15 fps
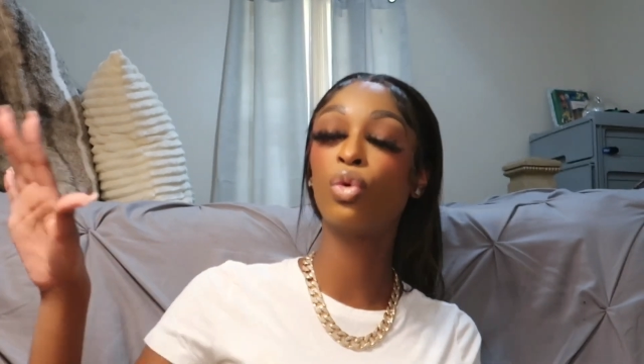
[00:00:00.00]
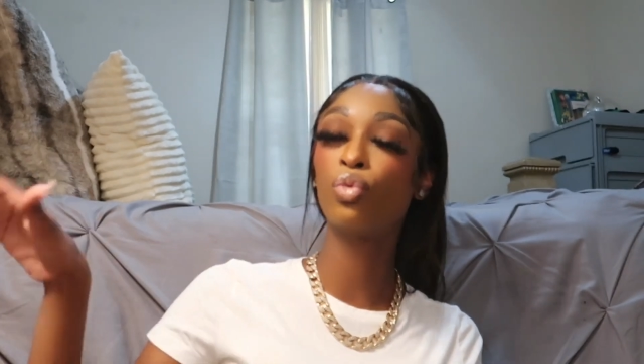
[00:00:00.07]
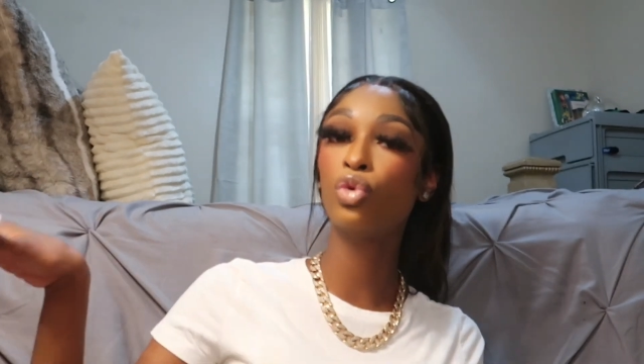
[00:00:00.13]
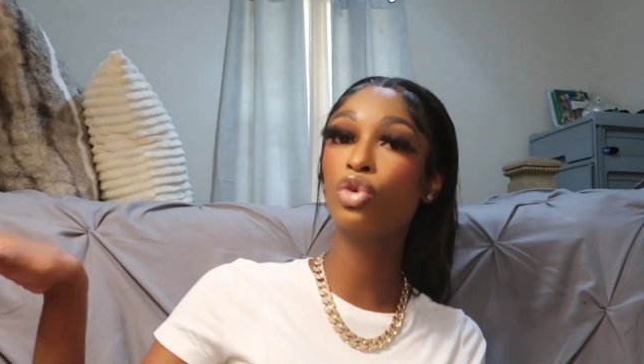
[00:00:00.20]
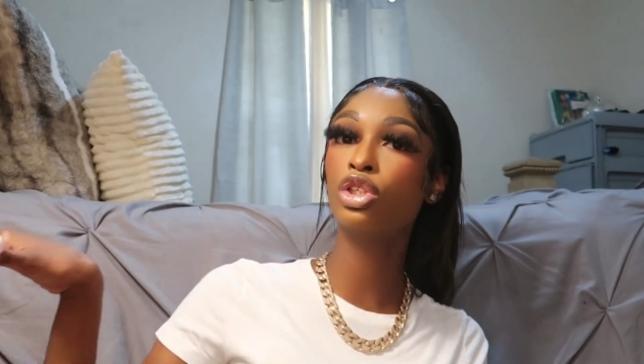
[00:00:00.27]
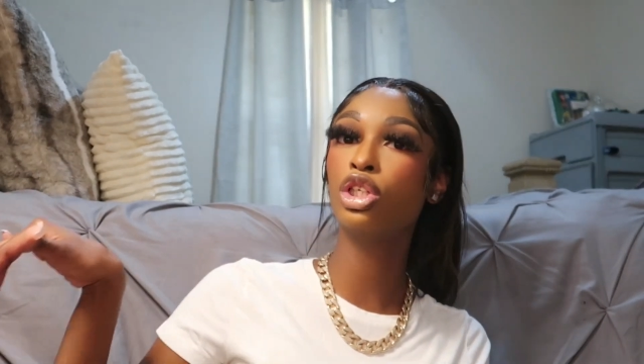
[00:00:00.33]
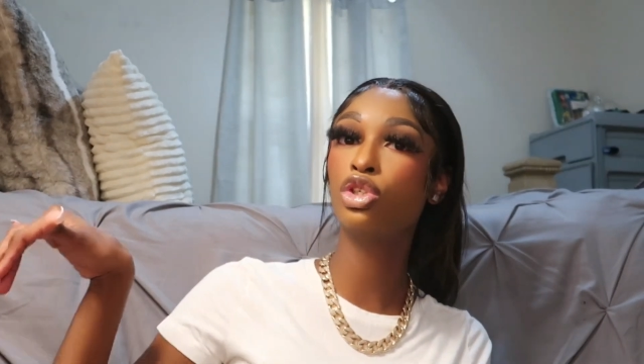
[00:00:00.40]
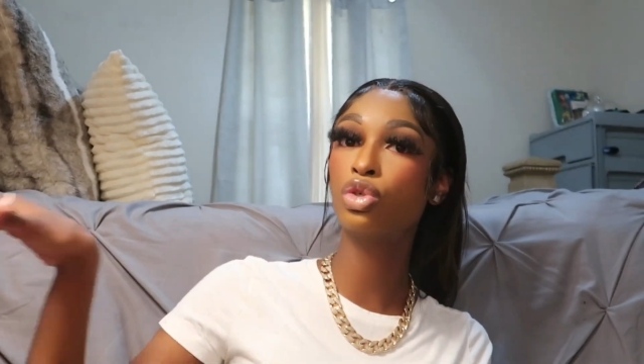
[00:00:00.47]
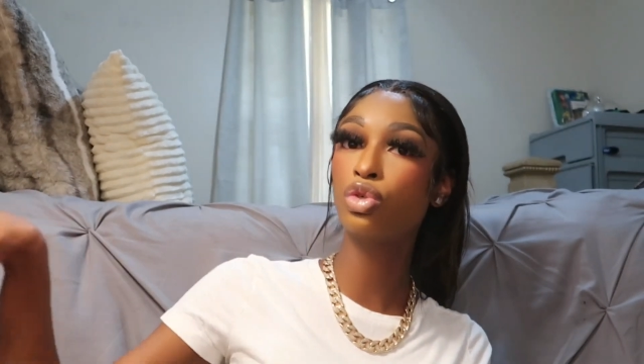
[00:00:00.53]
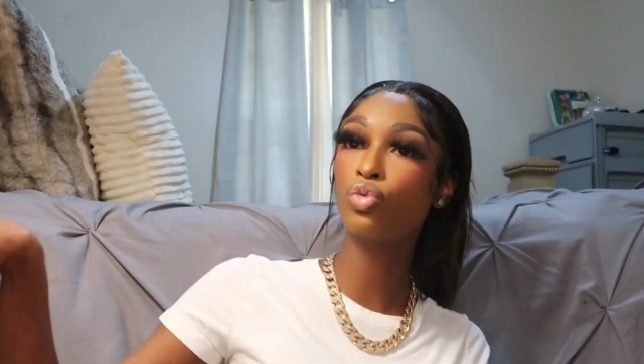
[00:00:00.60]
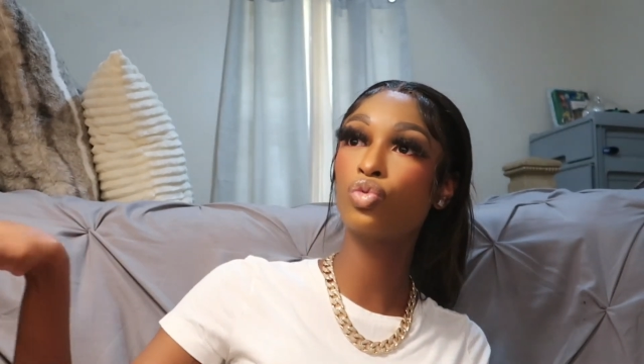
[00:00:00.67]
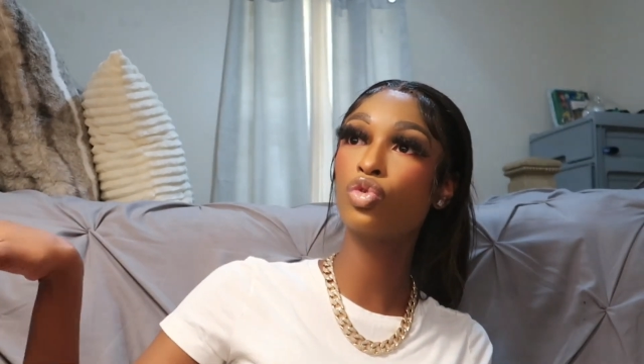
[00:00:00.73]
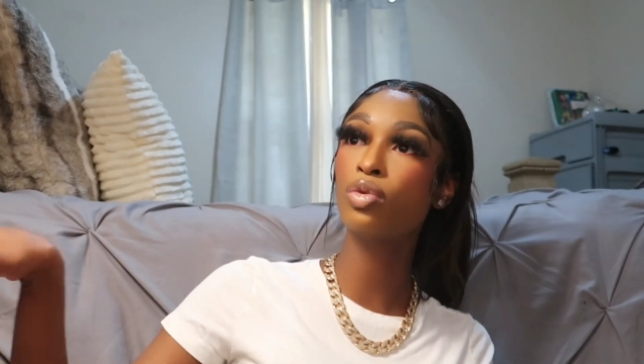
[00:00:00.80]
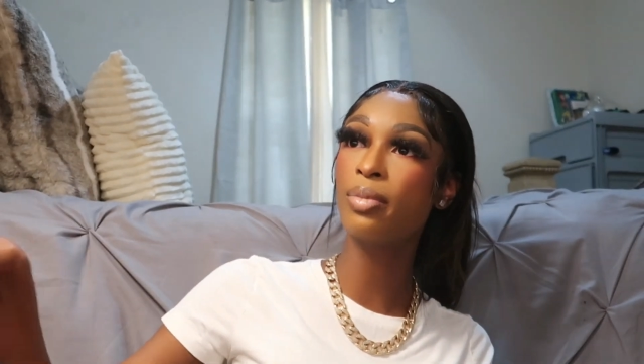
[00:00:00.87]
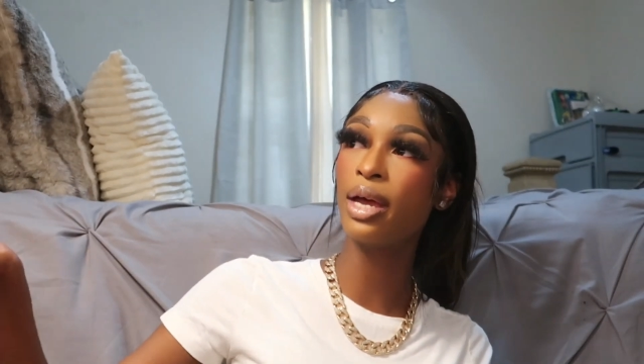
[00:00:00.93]
the the
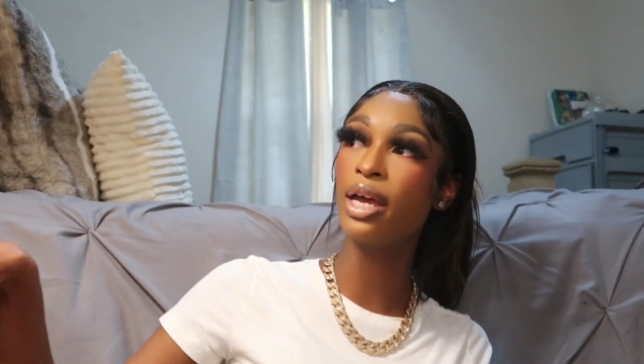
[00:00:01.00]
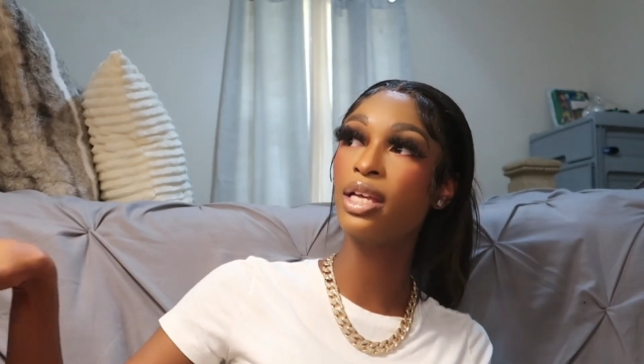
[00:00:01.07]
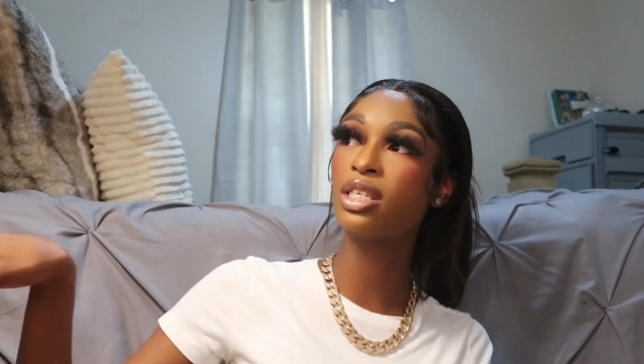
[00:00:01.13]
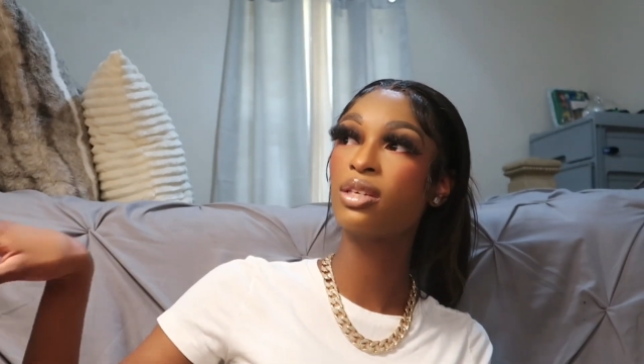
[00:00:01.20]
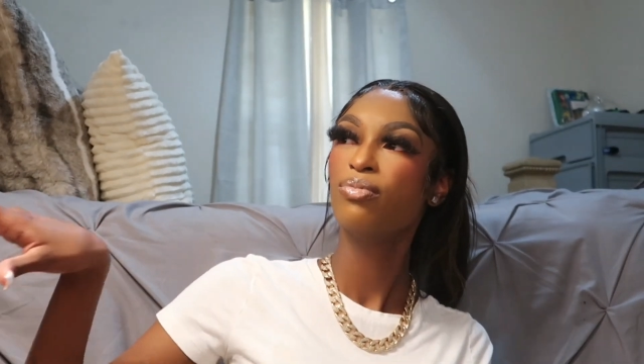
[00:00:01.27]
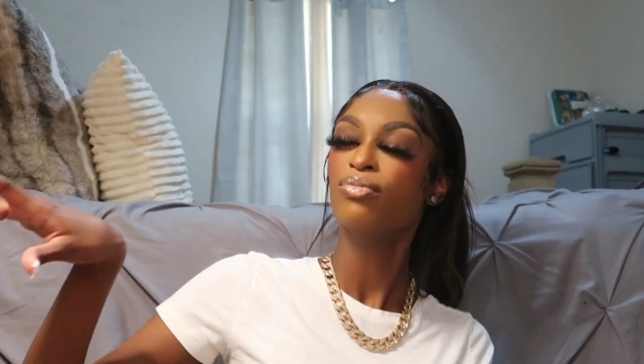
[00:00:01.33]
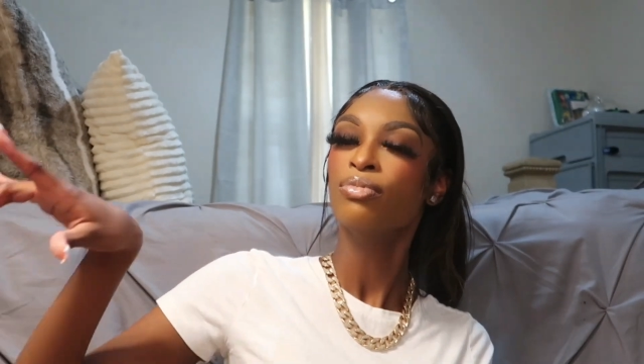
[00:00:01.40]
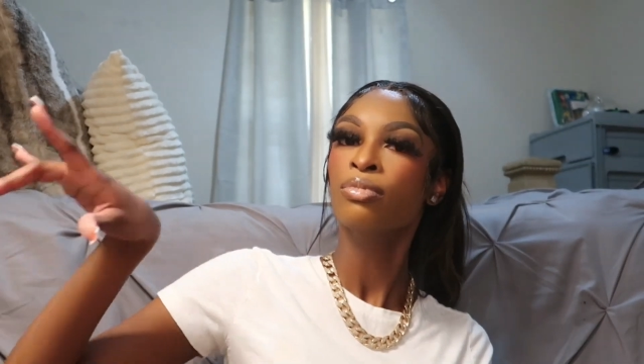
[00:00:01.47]
two roommates,